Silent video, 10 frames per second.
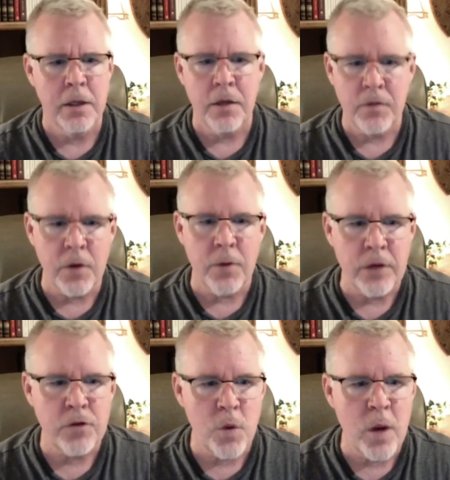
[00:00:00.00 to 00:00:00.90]
And so
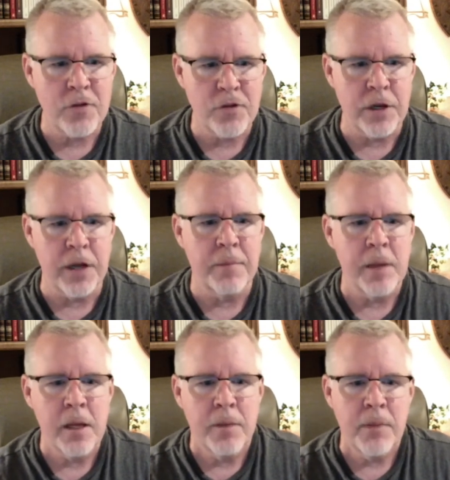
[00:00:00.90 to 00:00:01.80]
he's questioning.
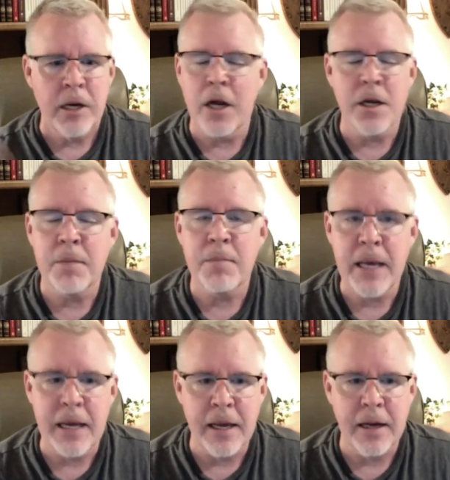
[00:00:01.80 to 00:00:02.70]
But God doesn't
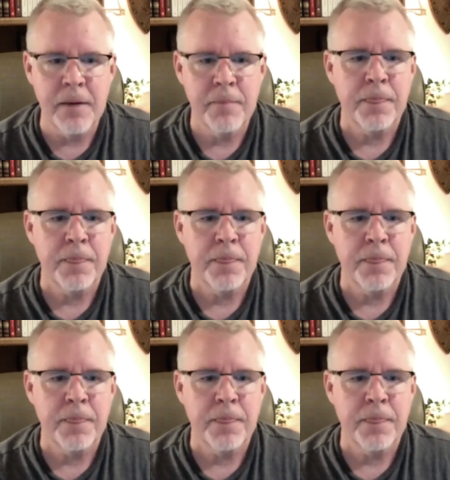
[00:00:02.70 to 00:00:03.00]
beg.